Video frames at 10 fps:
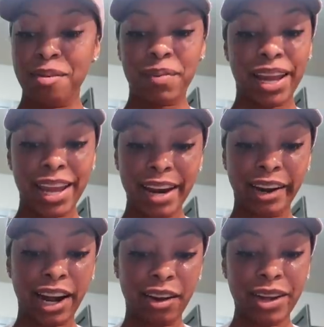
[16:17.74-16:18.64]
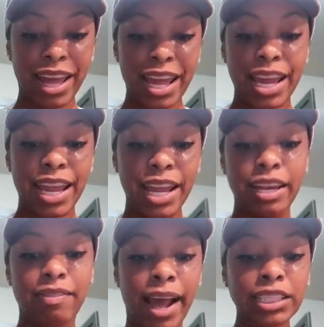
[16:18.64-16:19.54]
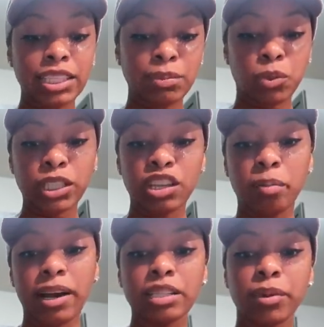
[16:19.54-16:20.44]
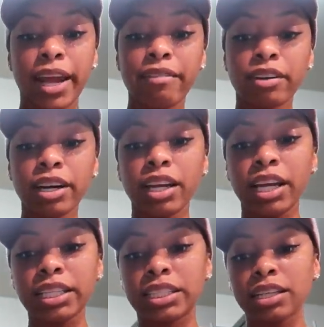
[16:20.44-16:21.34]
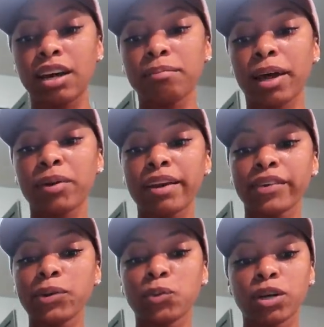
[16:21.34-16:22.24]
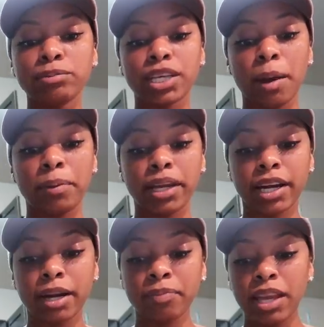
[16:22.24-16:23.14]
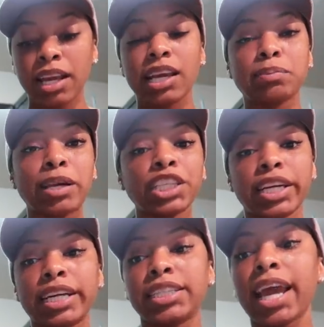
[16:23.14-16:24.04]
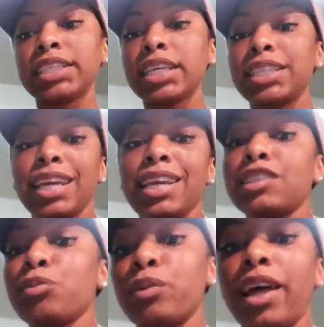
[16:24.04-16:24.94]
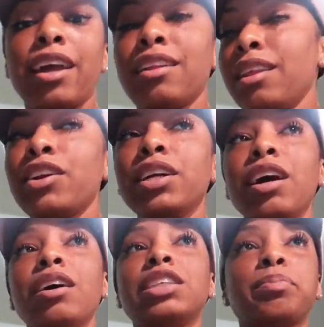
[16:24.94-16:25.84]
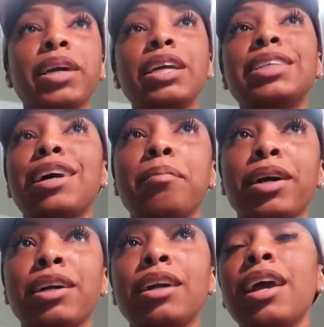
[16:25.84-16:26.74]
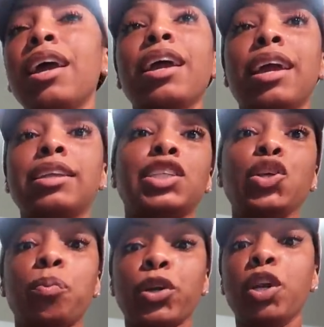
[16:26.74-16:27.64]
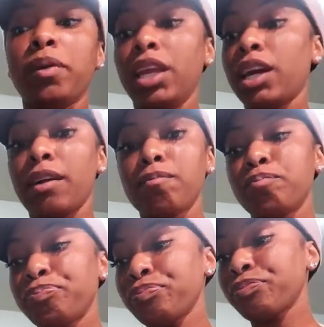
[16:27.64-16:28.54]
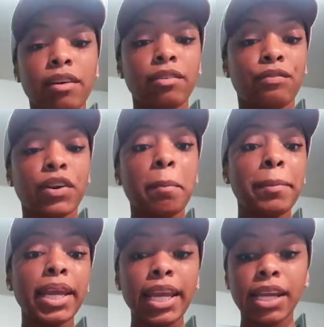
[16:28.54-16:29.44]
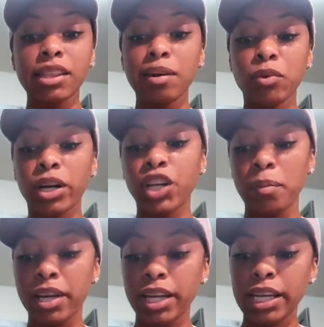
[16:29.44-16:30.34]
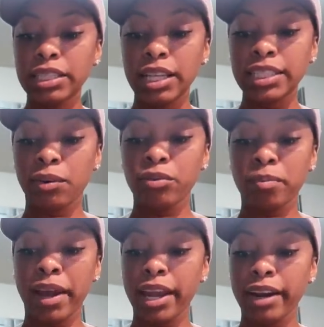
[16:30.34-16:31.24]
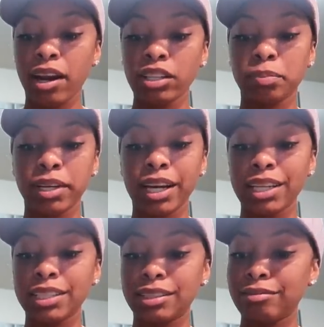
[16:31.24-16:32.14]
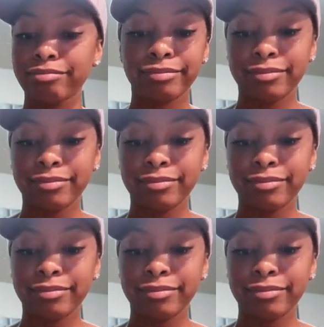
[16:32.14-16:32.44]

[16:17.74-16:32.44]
my hair out. And that's just more so because whenever it's, um, like whenever it warms up here, especially here in Texas, it gets like literally spring, summer, it's super humid here. For me, the more humid it is, the less I wanna wear my hair out just because